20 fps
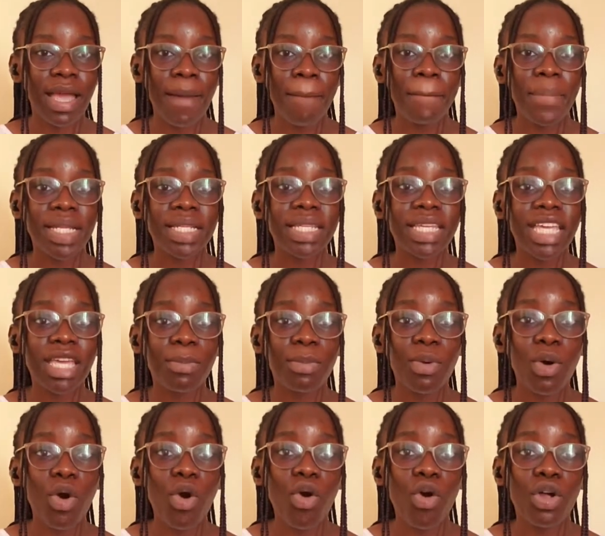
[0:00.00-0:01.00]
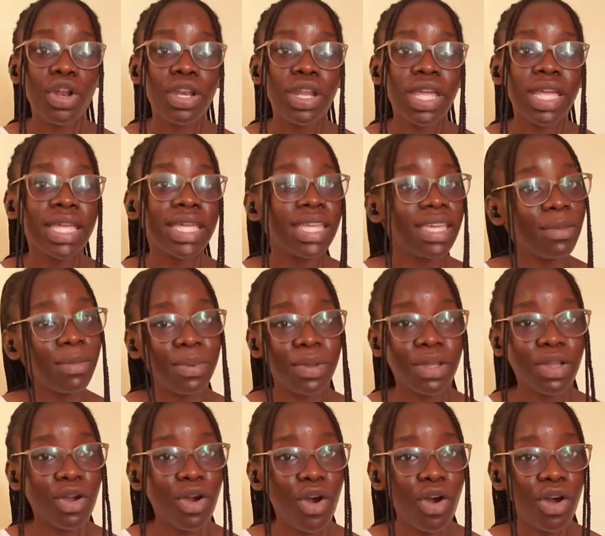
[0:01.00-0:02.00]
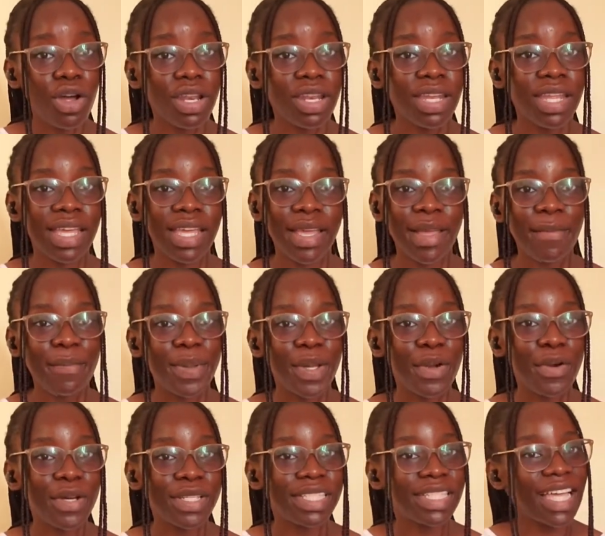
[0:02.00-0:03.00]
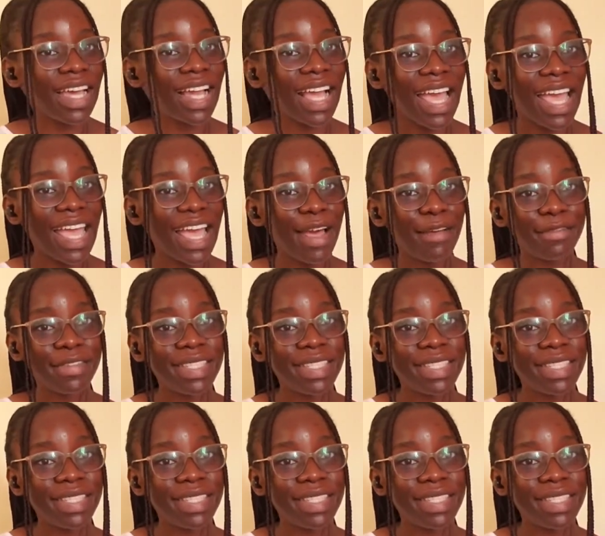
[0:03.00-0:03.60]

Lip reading: but keep on keeping on, because like I have